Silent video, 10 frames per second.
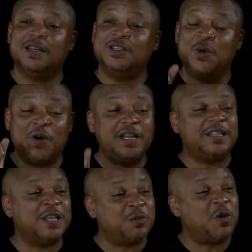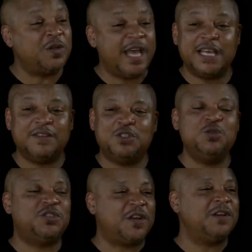The one that they spoke negative
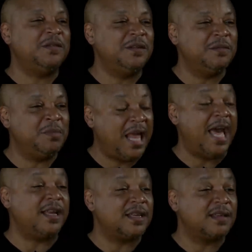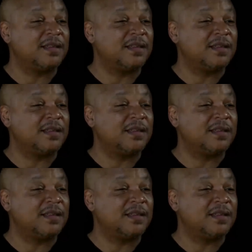to turned black.